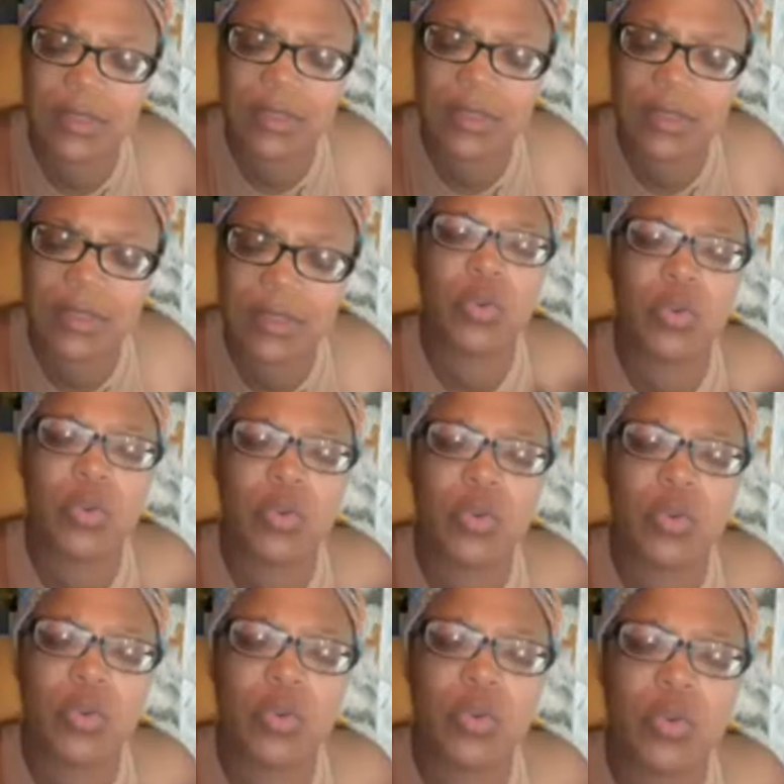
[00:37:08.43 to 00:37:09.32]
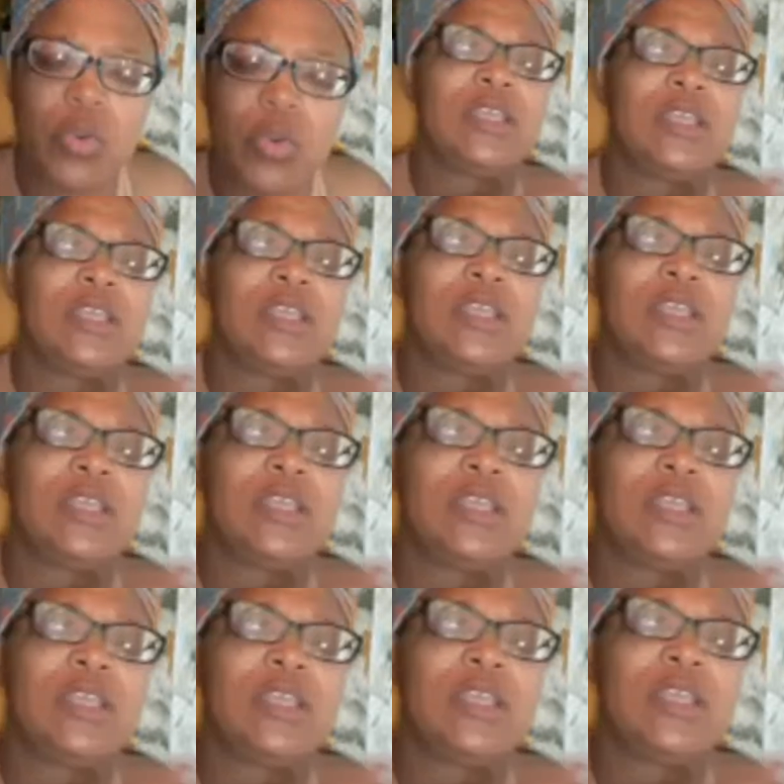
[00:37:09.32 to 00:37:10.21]
when you will have to give an
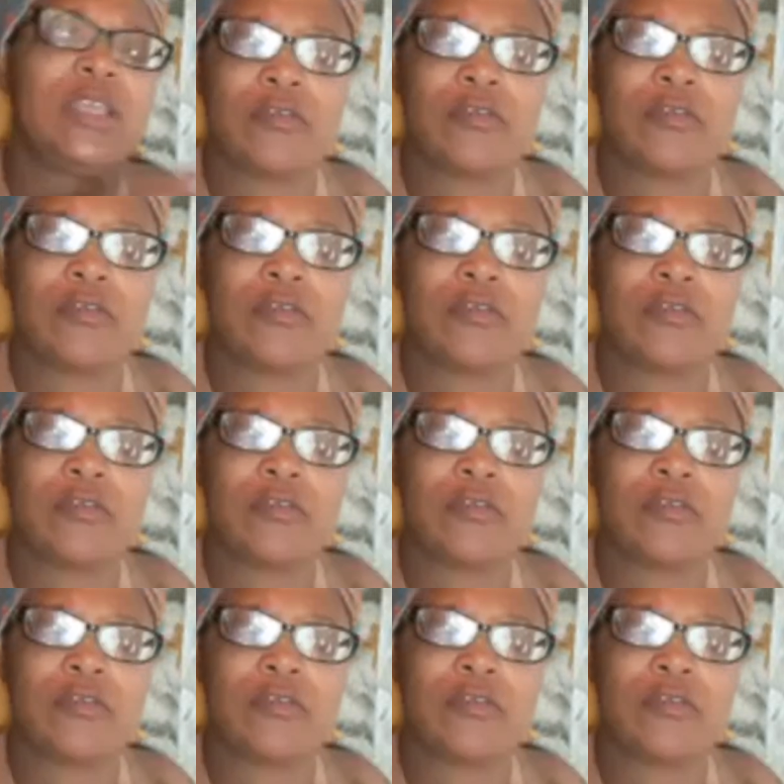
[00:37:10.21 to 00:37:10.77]
account of them?